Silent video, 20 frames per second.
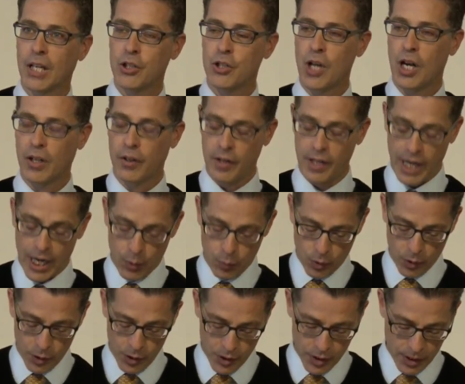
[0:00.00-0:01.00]
Jonathan
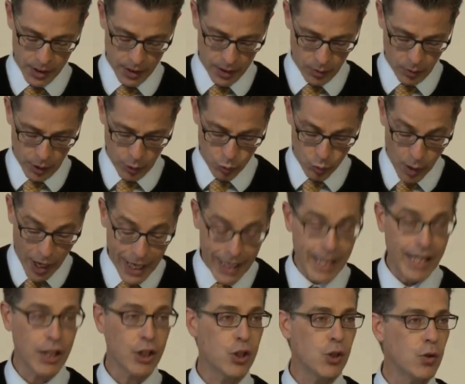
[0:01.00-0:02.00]
Edwards, in
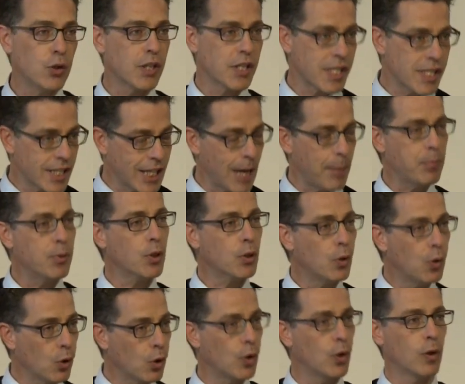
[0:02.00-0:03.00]
writing to the
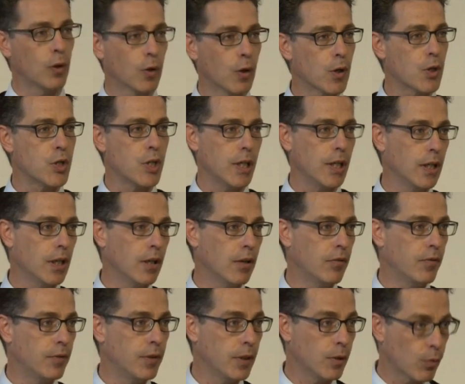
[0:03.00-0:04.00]
skeptical clergy
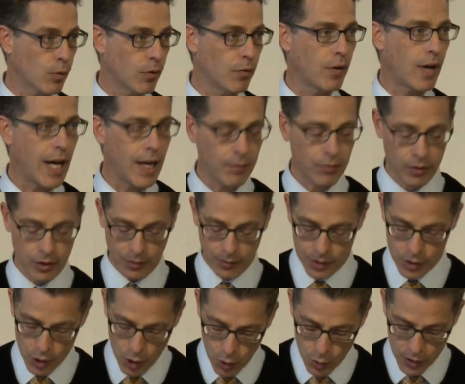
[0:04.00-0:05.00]
of the revival of
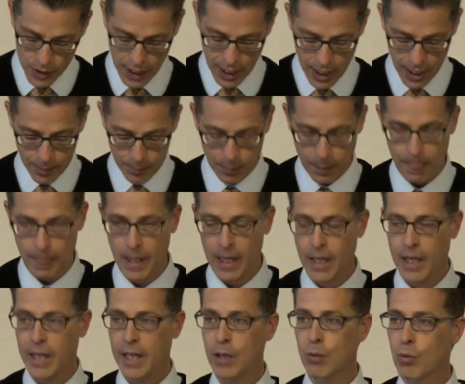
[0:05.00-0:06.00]
his own time,
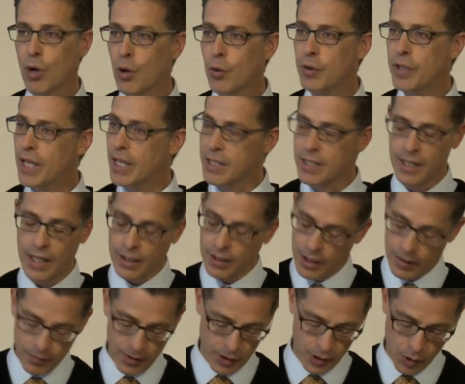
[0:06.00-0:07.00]
he wrote this, and I
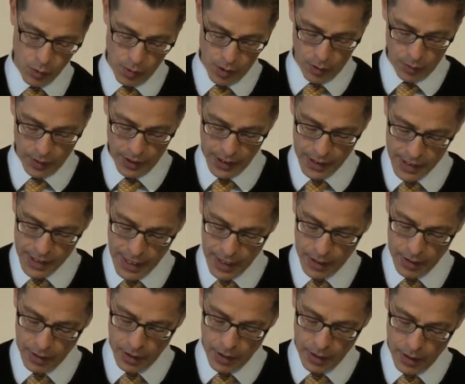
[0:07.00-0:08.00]
love this quote. He
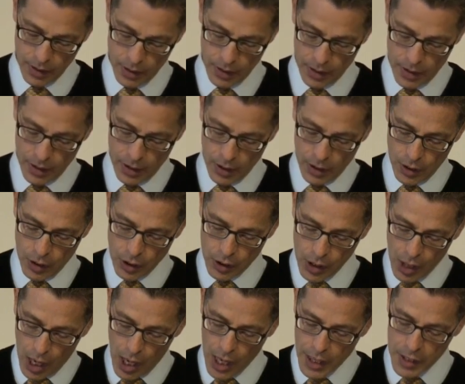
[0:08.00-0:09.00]
said,
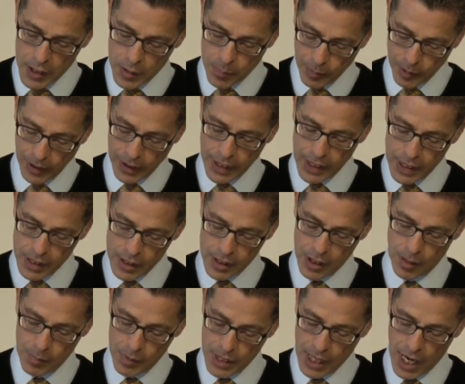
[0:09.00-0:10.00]
God is pleased
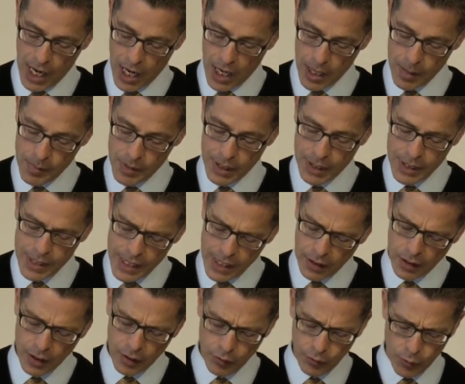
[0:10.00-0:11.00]
sometimes in
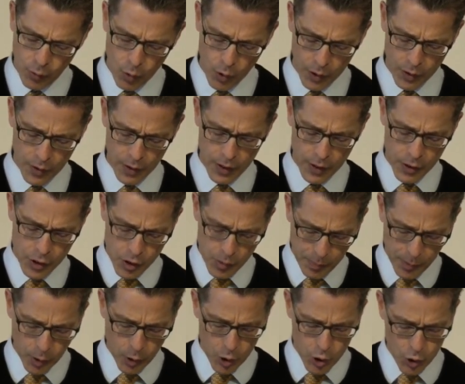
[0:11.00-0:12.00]
dealing forth
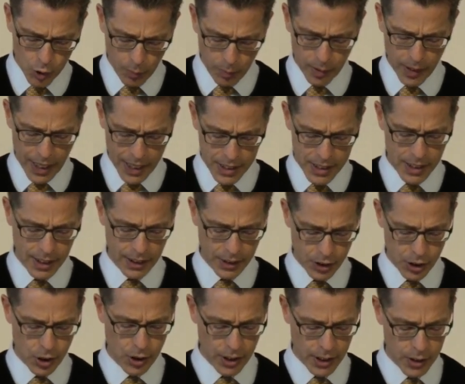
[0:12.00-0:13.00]
spiritual
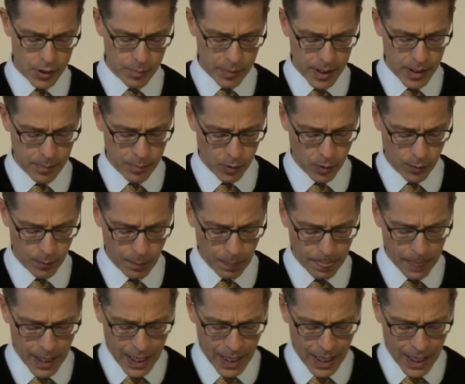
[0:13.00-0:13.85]
blessings to his people,